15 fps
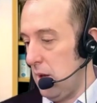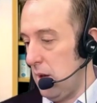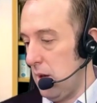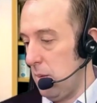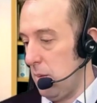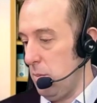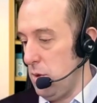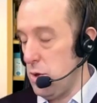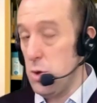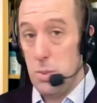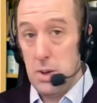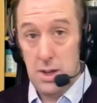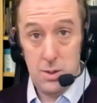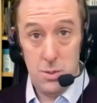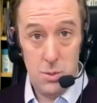um, you
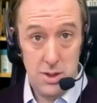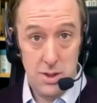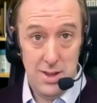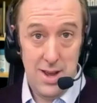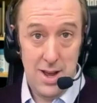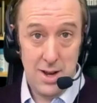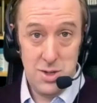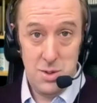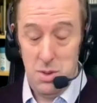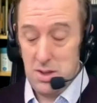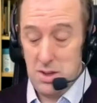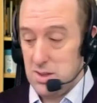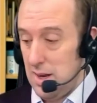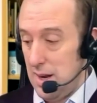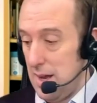being the one that actually
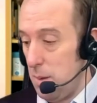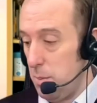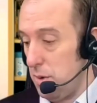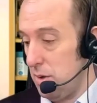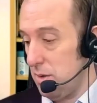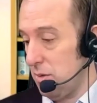makes that happen,